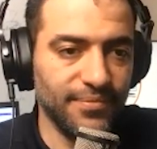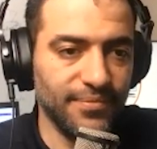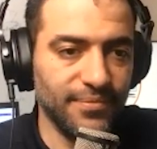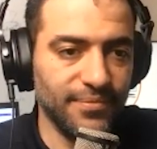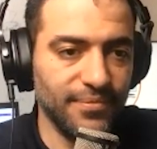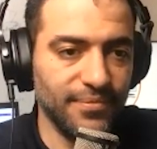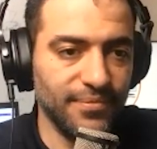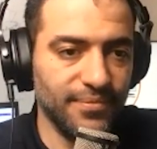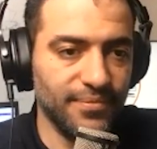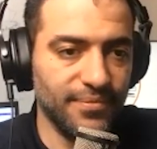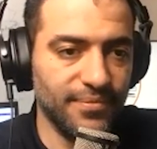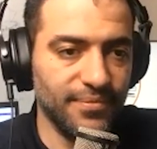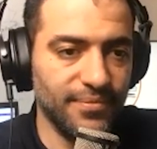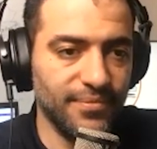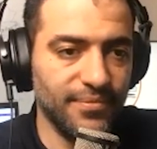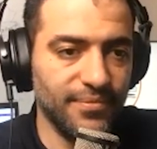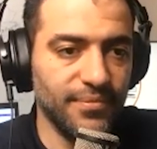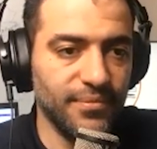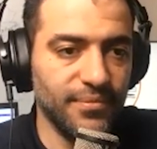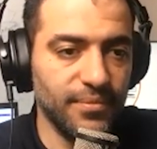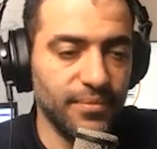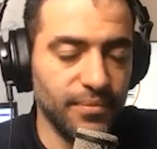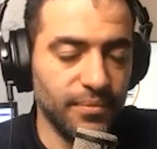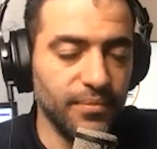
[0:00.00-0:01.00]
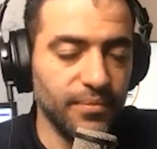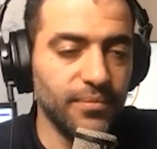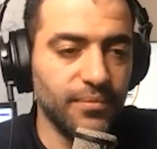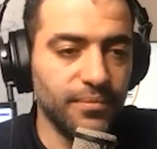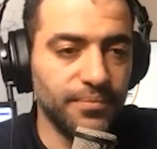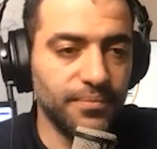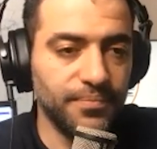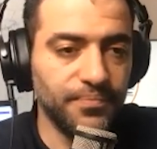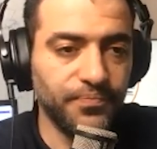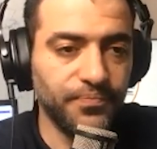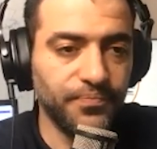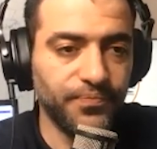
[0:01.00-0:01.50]

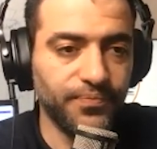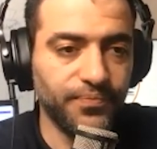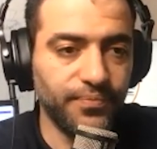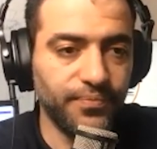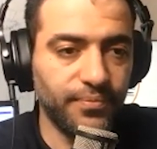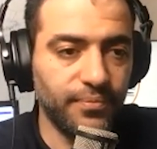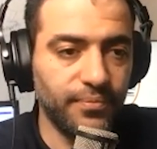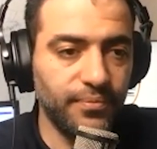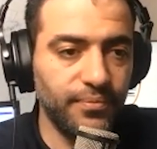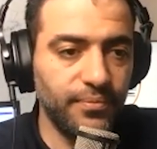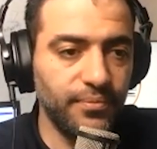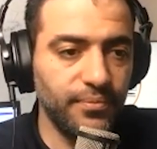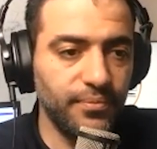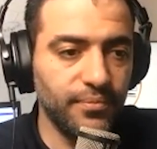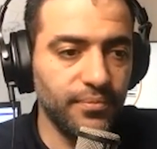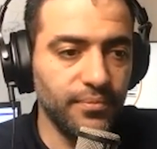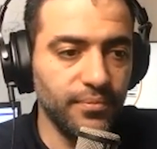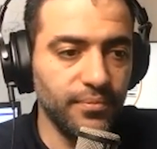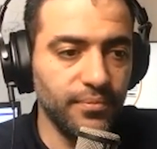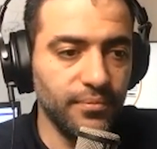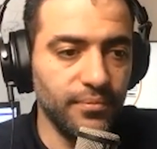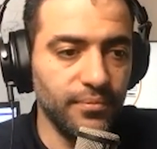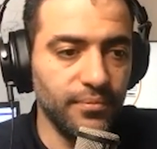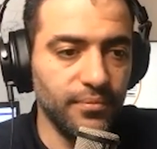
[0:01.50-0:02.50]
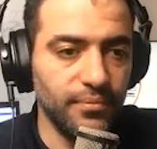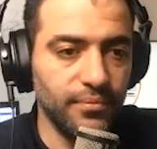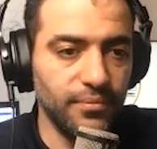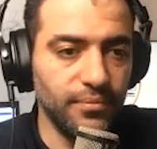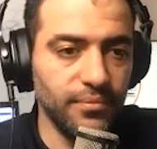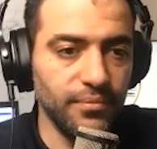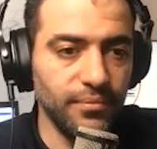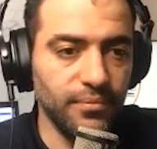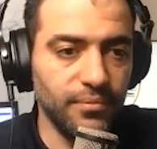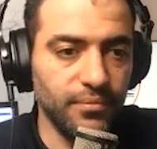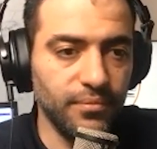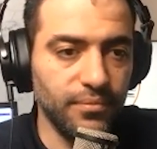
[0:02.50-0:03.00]

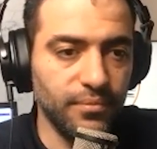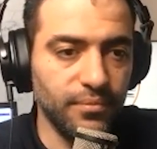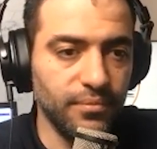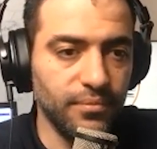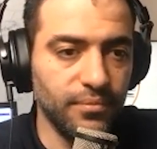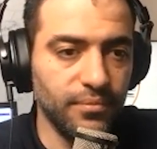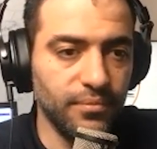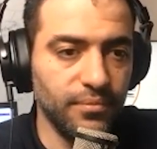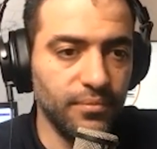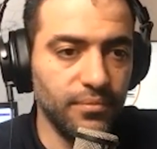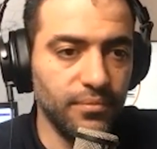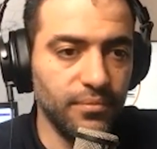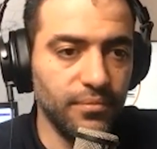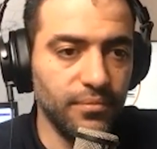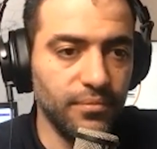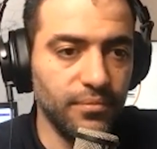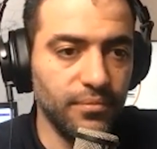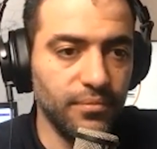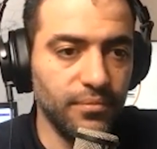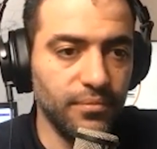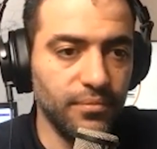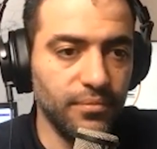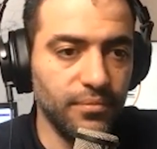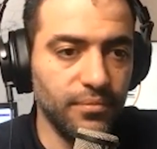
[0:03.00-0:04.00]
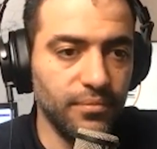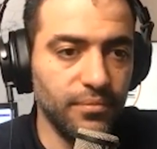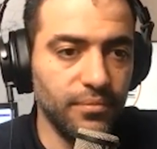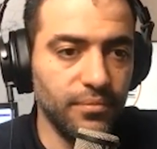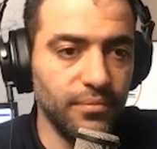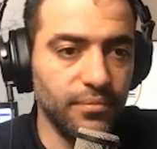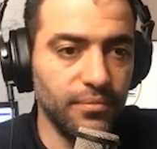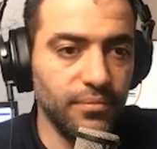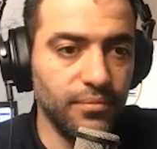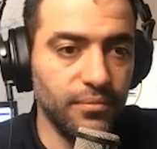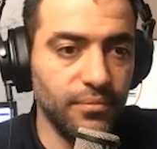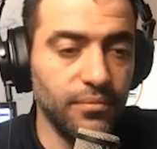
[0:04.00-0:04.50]

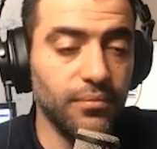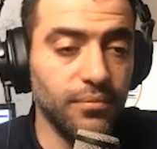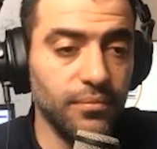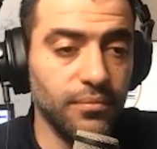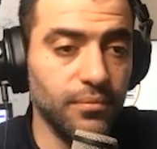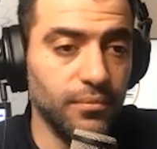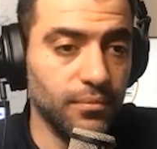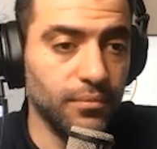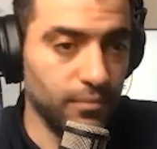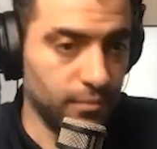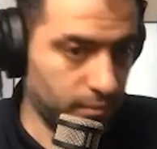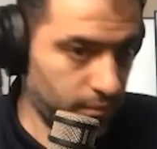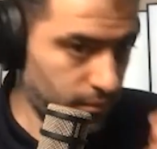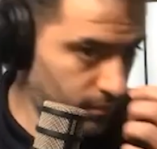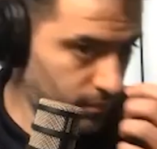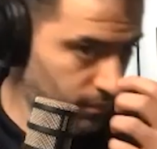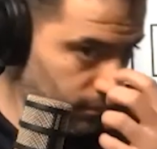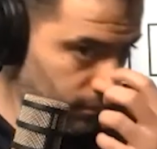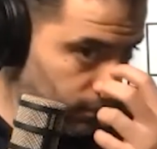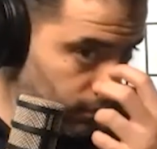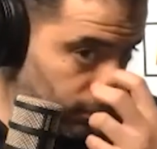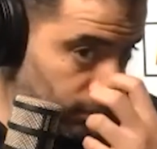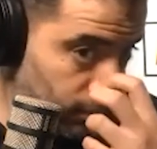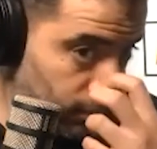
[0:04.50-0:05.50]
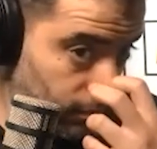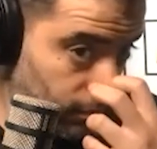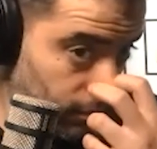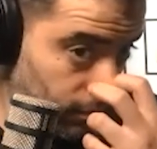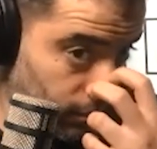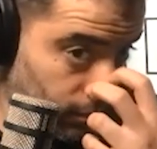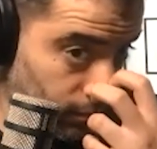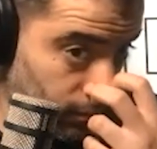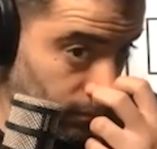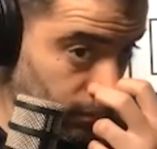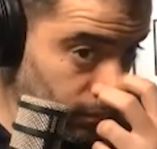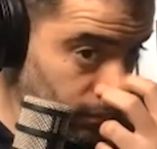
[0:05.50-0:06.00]

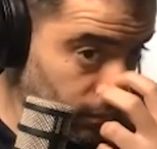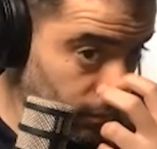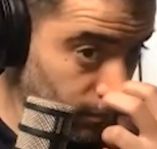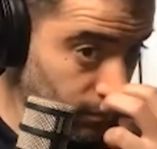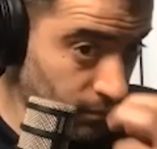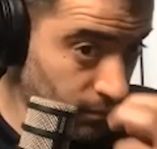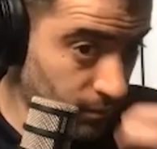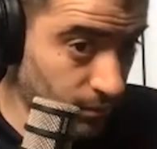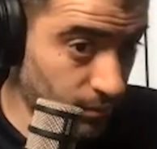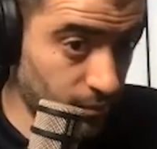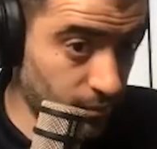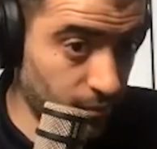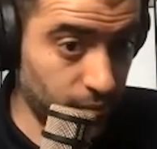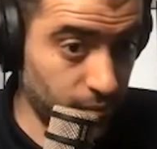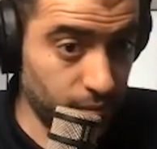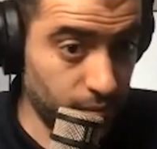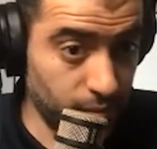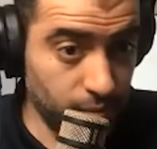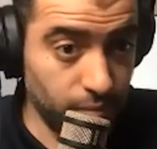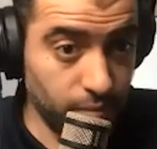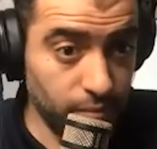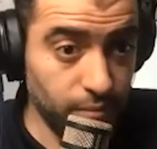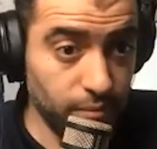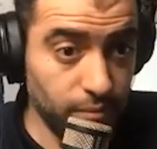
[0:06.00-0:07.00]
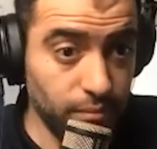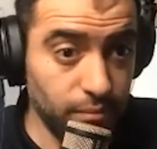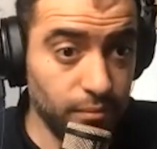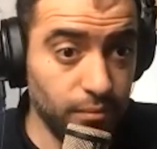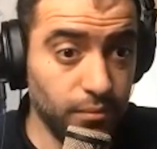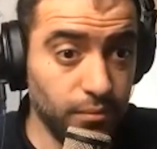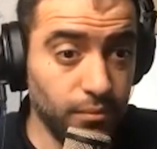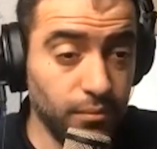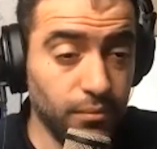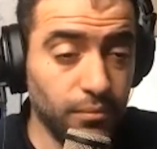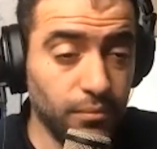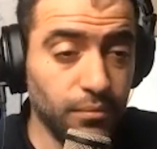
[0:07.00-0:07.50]

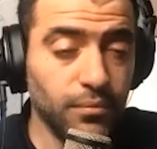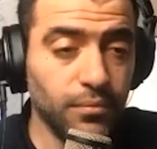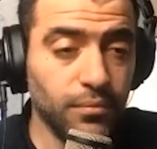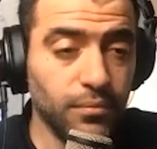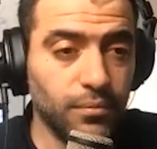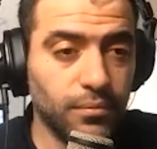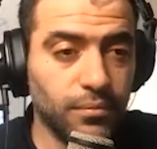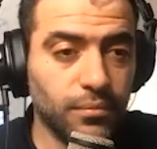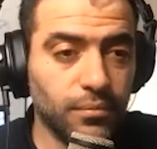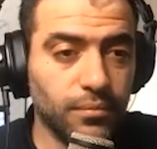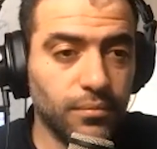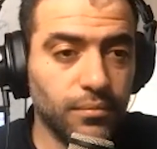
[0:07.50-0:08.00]
This person isn't speaking.